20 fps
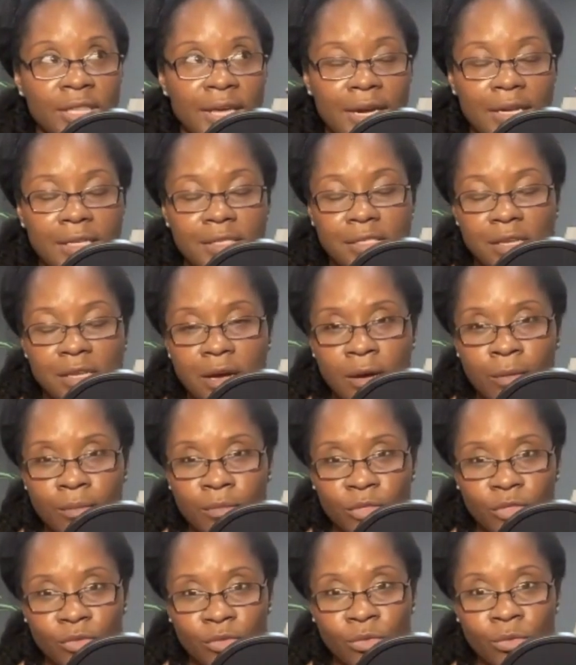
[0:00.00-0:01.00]
that has
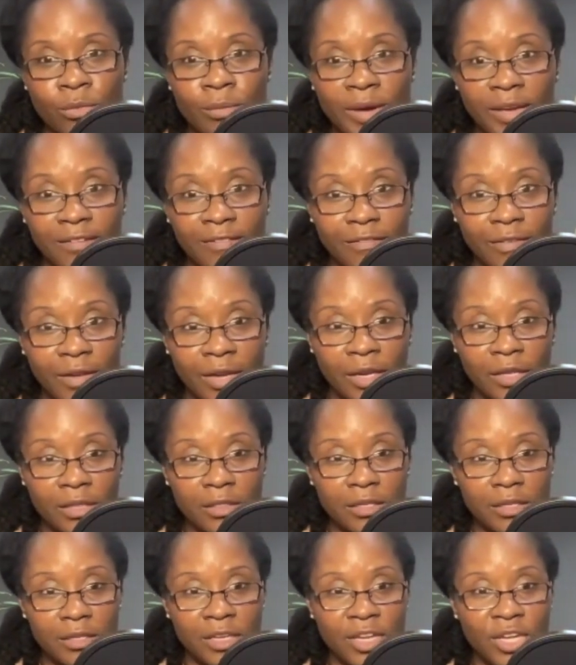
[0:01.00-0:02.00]
come through my faith.
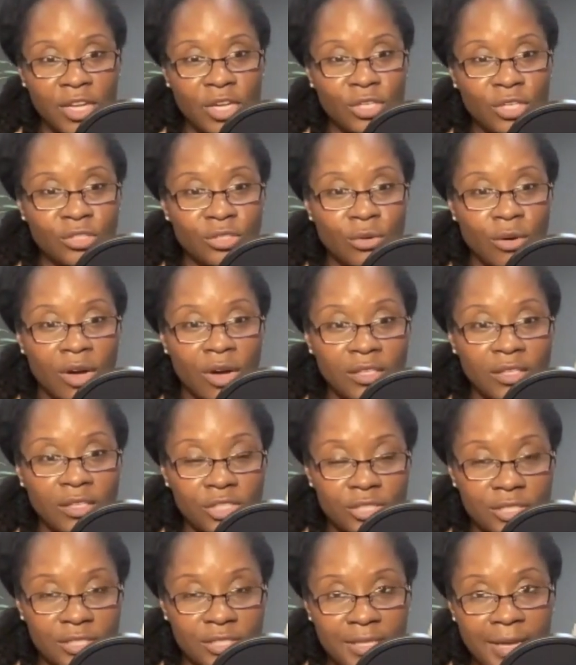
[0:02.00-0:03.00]
So
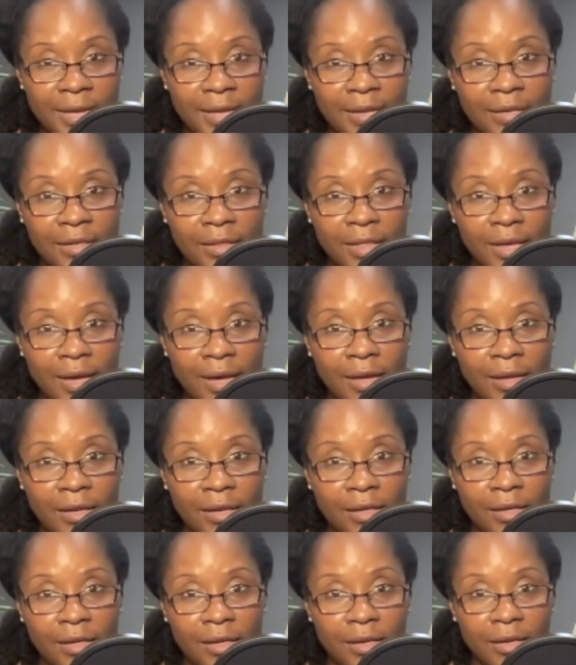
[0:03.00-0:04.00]
understand that
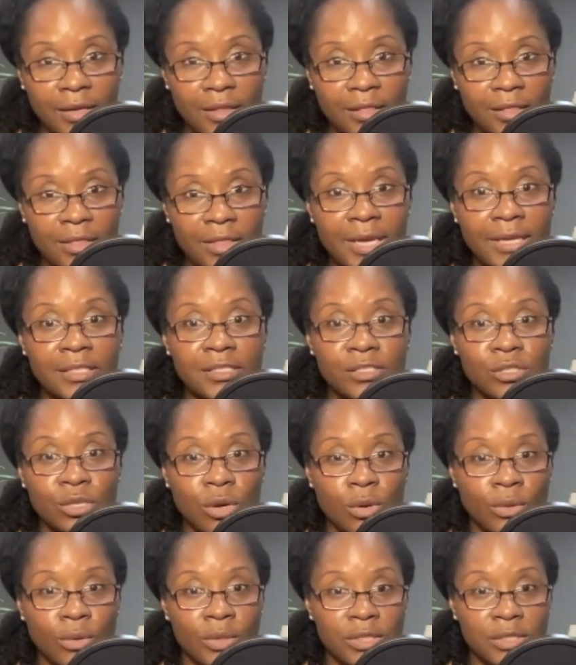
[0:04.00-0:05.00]
that is
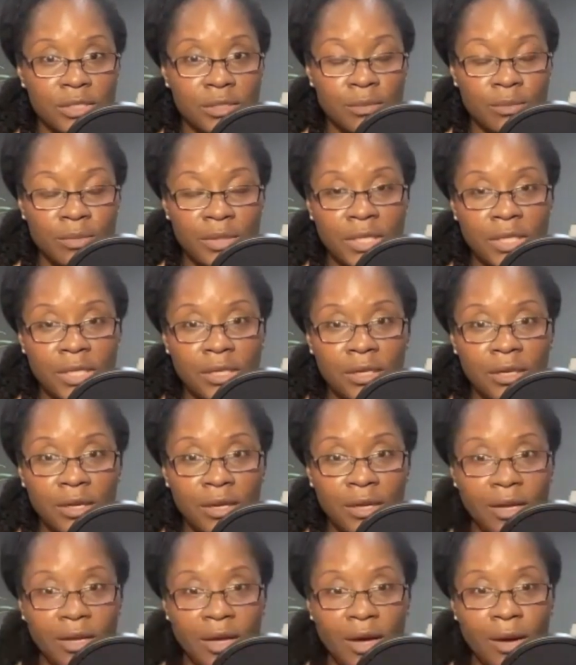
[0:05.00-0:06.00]
going to be
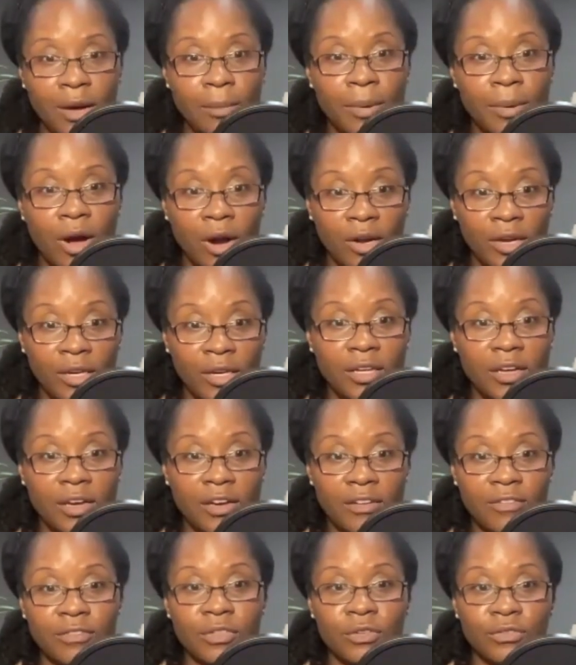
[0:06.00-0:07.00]
a part
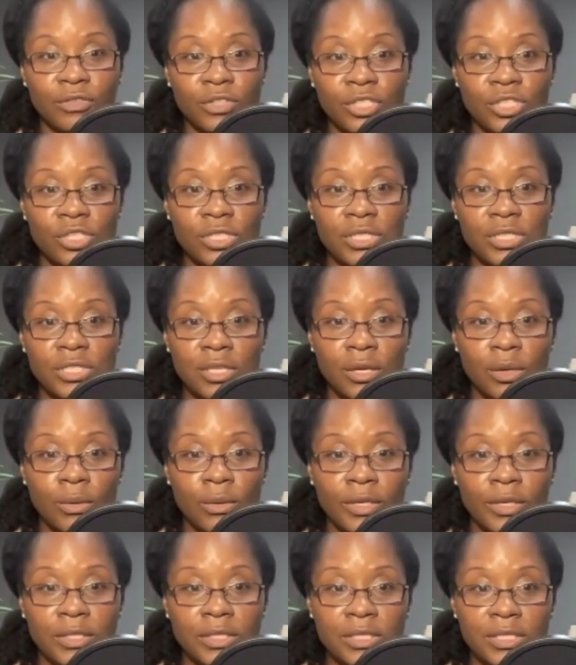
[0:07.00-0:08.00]
of the vision
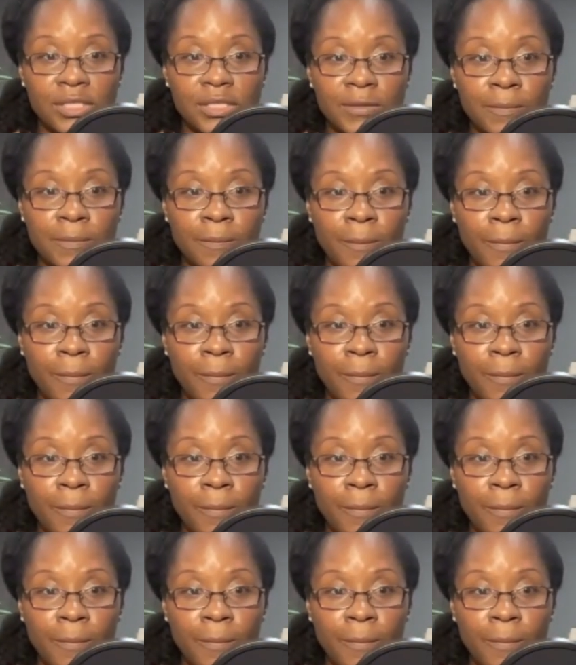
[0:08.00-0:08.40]
sequence.